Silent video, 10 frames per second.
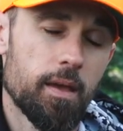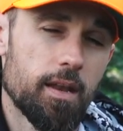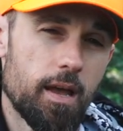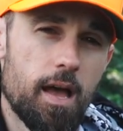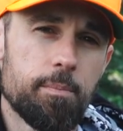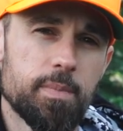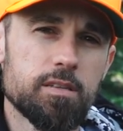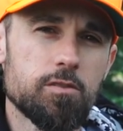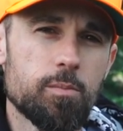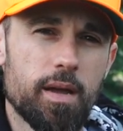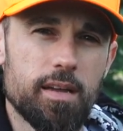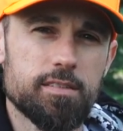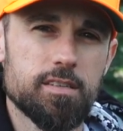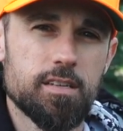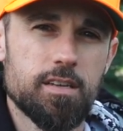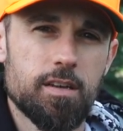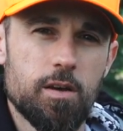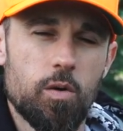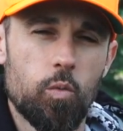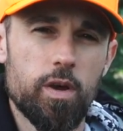And at Missile Baits,
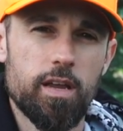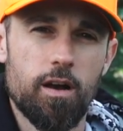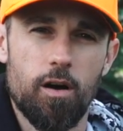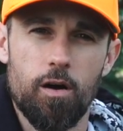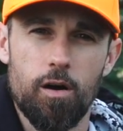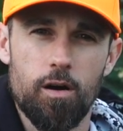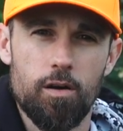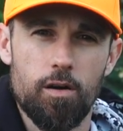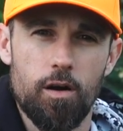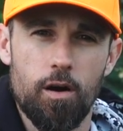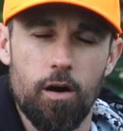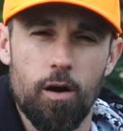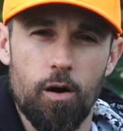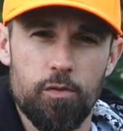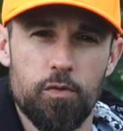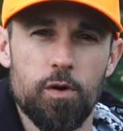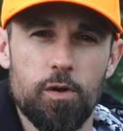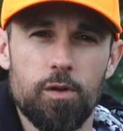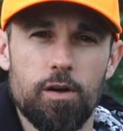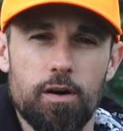we are full